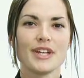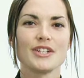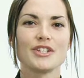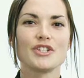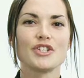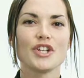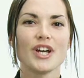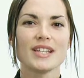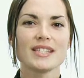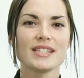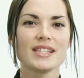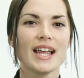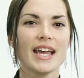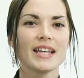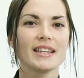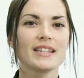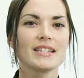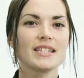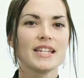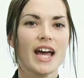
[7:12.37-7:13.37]
Just like
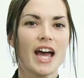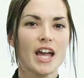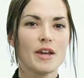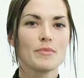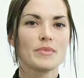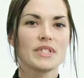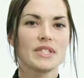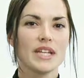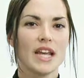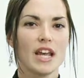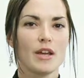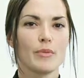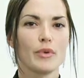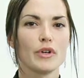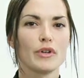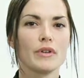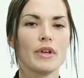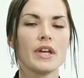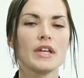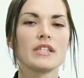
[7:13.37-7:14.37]
the times
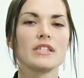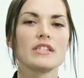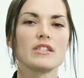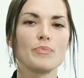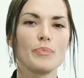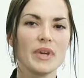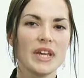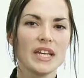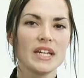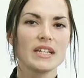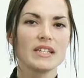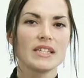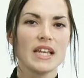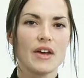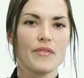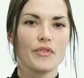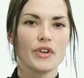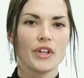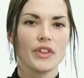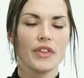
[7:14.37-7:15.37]
table, speed is
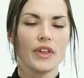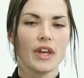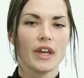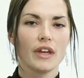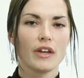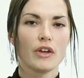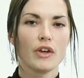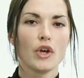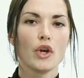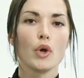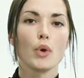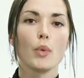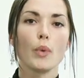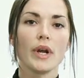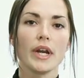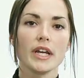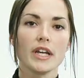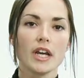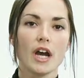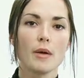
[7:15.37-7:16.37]
everything when
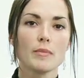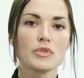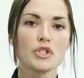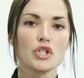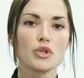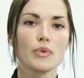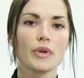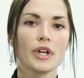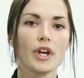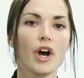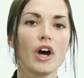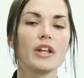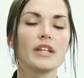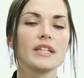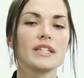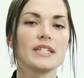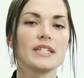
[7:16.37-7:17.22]
it comes to recalling